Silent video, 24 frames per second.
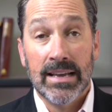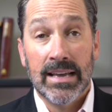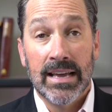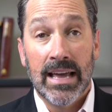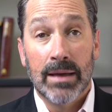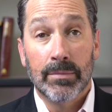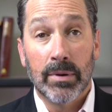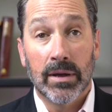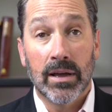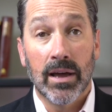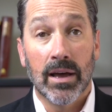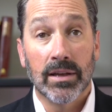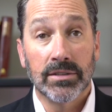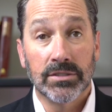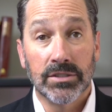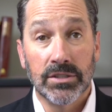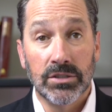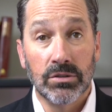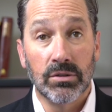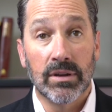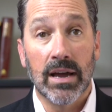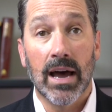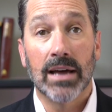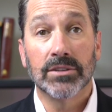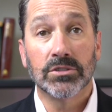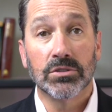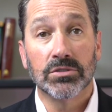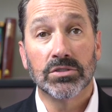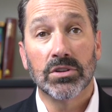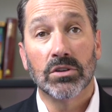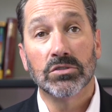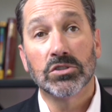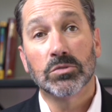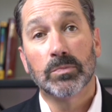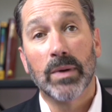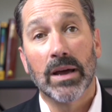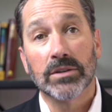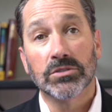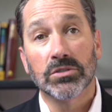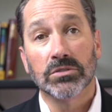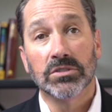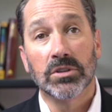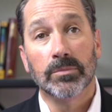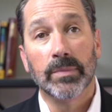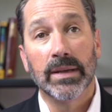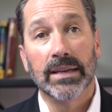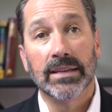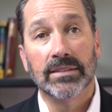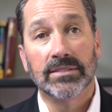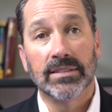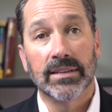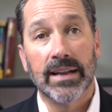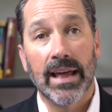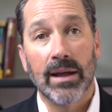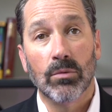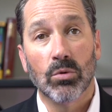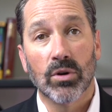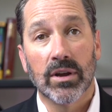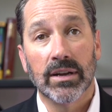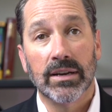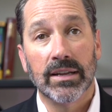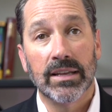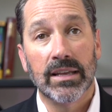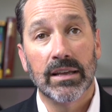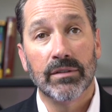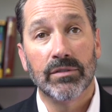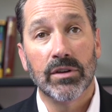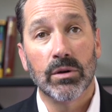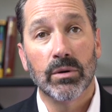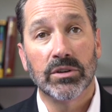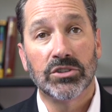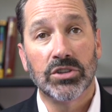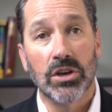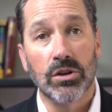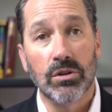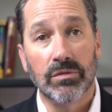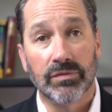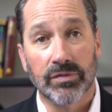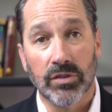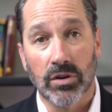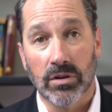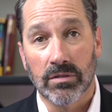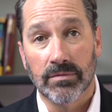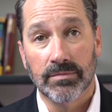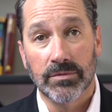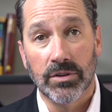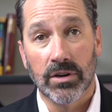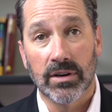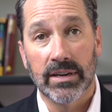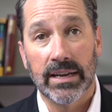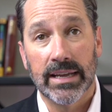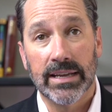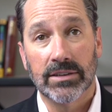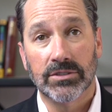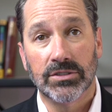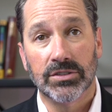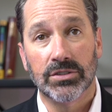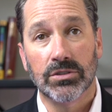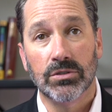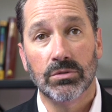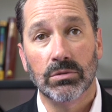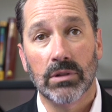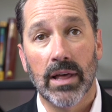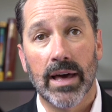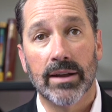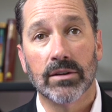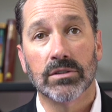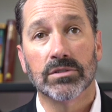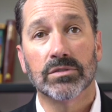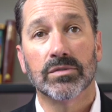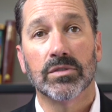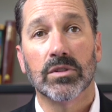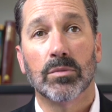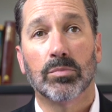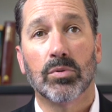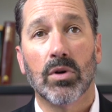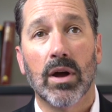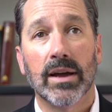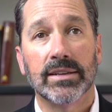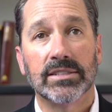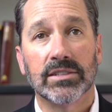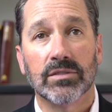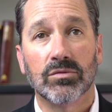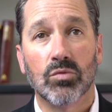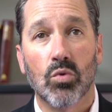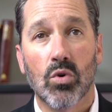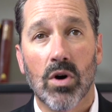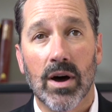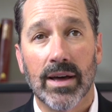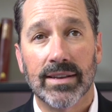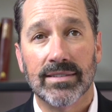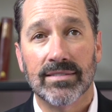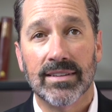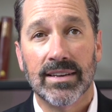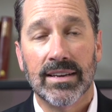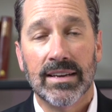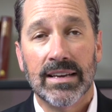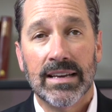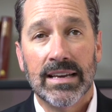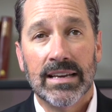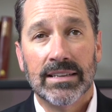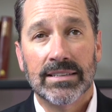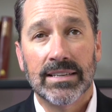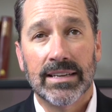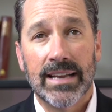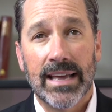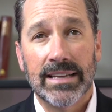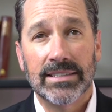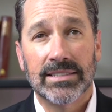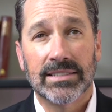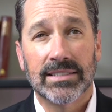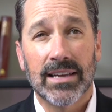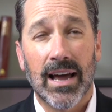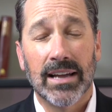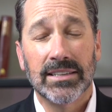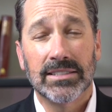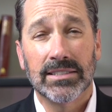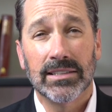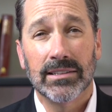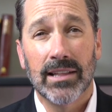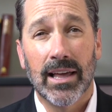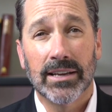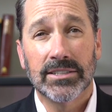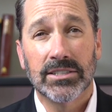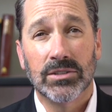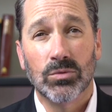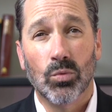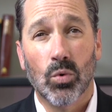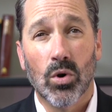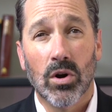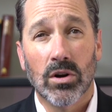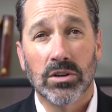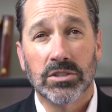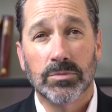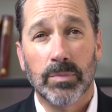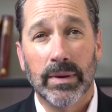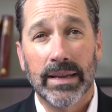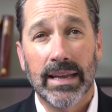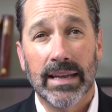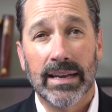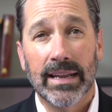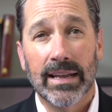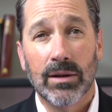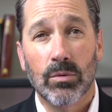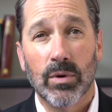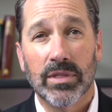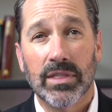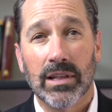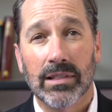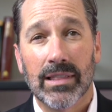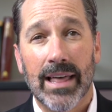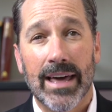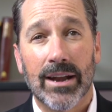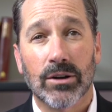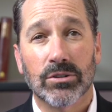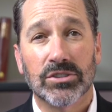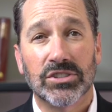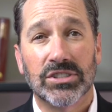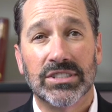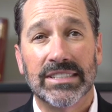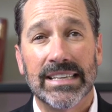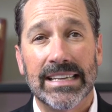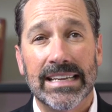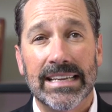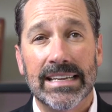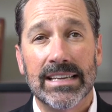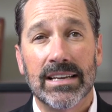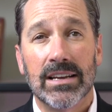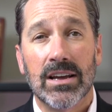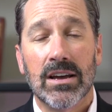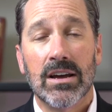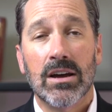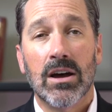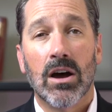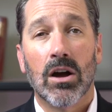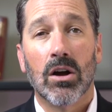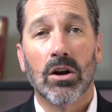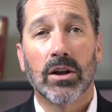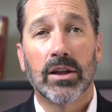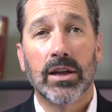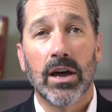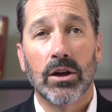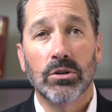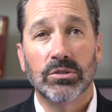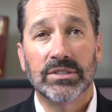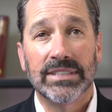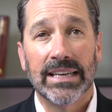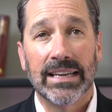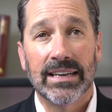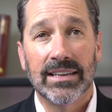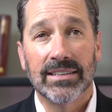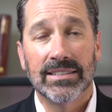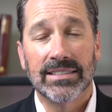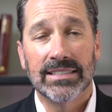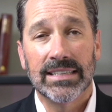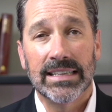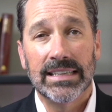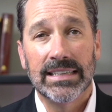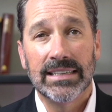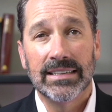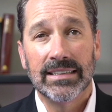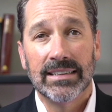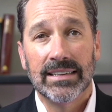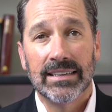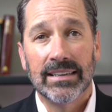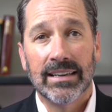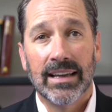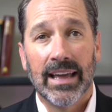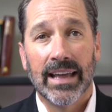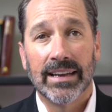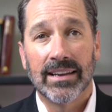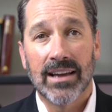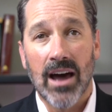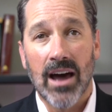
And because you guys are so special to me, today we're going to give you a twofer. You're going to get 2 letters for the price of 1. Today's site selection words beginning with the letter C are co-tenancy and